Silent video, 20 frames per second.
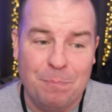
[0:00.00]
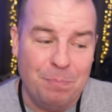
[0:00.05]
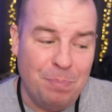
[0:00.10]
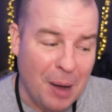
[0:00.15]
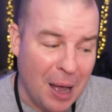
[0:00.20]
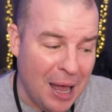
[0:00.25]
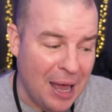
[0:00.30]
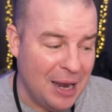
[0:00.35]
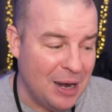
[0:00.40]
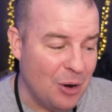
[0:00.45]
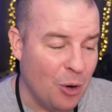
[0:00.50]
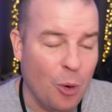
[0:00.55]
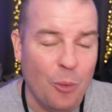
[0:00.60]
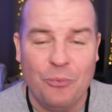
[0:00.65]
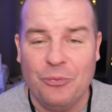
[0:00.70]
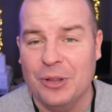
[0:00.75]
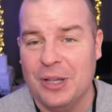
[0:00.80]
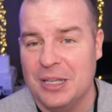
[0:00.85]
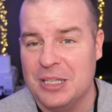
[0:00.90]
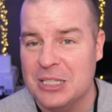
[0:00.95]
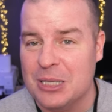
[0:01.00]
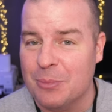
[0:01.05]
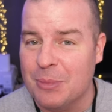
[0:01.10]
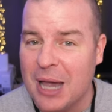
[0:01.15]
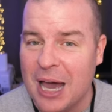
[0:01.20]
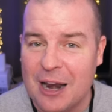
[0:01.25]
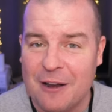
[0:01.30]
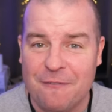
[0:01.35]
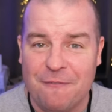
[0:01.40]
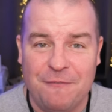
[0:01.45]
but hopefully it's some
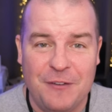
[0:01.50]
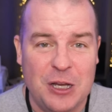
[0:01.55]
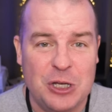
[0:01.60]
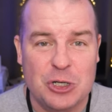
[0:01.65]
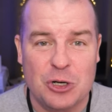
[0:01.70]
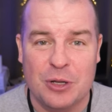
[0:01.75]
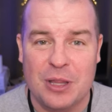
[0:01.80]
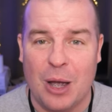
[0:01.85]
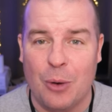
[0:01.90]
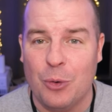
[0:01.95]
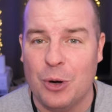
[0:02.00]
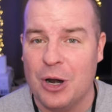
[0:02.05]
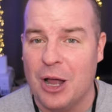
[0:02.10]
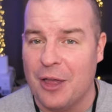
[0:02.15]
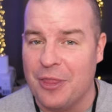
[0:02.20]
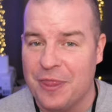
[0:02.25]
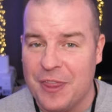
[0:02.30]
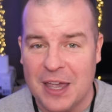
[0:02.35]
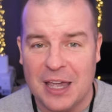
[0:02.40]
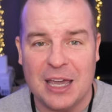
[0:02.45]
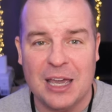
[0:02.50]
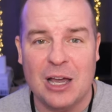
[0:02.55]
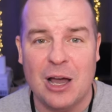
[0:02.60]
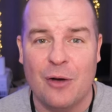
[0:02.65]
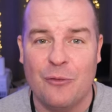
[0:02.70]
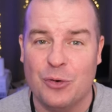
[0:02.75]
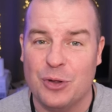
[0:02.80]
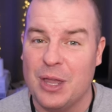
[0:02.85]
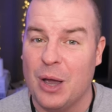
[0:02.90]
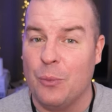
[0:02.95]
kind of feature that we're not thinking
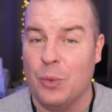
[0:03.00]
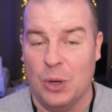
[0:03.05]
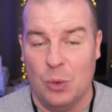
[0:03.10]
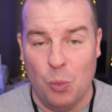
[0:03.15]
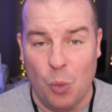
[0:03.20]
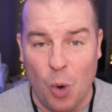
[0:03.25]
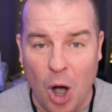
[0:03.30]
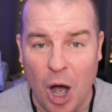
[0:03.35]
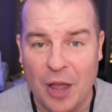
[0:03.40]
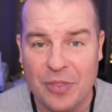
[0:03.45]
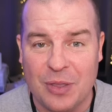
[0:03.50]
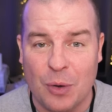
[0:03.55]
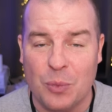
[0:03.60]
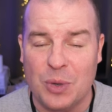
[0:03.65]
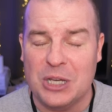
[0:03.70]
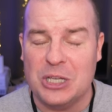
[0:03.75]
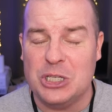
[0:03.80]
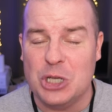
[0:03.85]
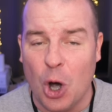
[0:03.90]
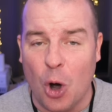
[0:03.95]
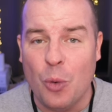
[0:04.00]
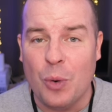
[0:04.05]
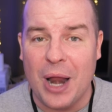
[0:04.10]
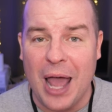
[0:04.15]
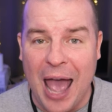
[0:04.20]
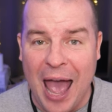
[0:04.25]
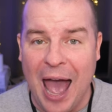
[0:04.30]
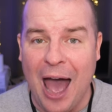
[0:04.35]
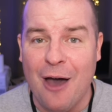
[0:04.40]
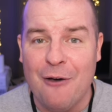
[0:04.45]
of or that we want that we don't
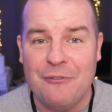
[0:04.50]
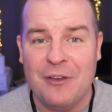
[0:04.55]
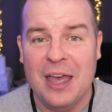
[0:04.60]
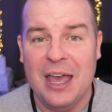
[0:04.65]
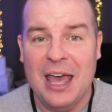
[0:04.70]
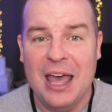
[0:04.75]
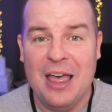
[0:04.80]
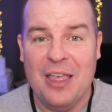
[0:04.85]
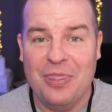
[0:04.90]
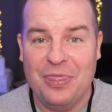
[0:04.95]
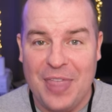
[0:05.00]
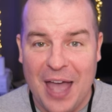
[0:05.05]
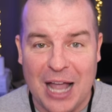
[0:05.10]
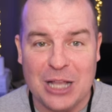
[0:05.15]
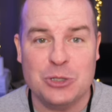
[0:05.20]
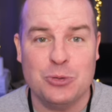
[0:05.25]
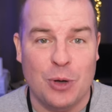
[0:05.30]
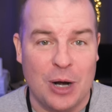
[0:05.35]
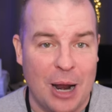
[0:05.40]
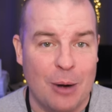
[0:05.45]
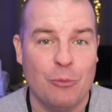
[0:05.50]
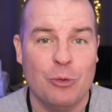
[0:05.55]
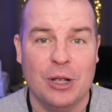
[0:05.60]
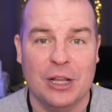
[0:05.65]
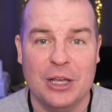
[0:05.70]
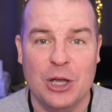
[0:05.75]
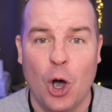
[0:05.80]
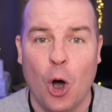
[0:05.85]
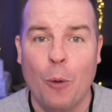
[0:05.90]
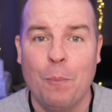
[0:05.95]
have. That's what I'm
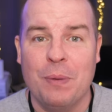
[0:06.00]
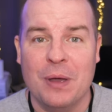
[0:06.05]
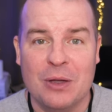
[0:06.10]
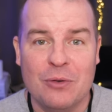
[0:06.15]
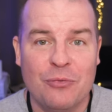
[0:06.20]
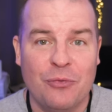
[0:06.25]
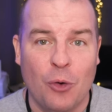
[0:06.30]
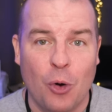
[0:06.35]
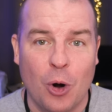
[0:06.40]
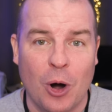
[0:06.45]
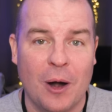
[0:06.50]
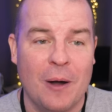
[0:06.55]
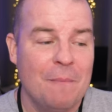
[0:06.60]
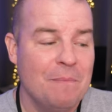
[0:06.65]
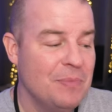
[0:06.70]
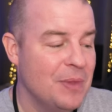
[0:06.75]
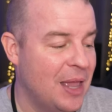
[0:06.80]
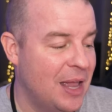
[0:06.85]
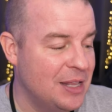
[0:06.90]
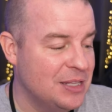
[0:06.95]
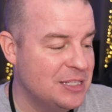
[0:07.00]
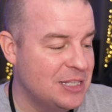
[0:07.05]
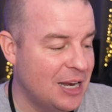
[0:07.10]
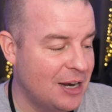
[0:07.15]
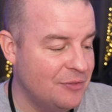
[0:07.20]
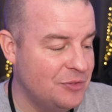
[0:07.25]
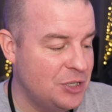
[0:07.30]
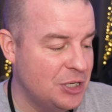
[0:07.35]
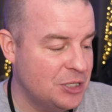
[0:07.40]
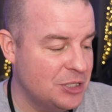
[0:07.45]
really hoping for
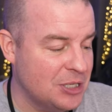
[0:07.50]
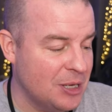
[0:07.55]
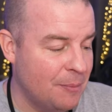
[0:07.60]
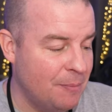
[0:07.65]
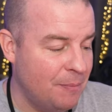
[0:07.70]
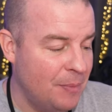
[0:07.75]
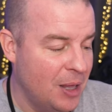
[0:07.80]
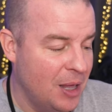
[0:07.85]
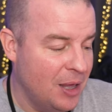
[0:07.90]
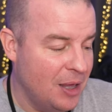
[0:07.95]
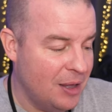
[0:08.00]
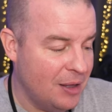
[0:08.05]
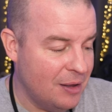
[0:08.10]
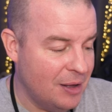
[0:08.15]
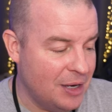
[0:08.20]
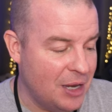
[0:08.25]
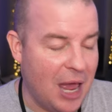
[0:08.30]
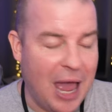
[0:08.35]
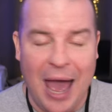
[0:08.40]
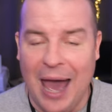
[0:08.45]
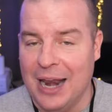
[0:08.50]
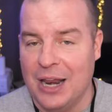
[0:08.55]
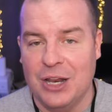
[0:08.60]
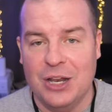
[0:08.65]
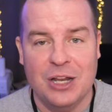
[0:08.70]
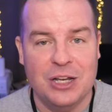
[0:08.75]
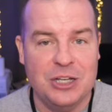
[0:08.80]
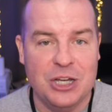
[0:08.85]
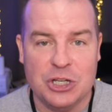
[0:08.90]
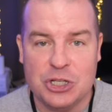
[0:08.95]
instead of just some uh,
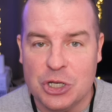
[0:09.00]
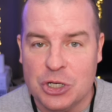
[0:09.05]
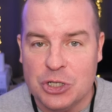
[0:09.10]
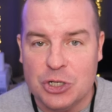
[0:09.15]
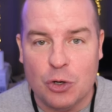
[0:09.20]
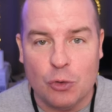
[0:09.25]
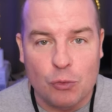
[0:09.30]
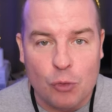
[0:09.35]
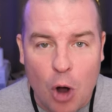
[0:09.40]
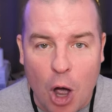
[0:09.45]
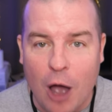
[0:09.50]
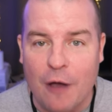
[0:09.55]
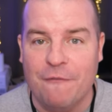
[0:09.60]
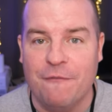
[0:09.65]
added addition to raw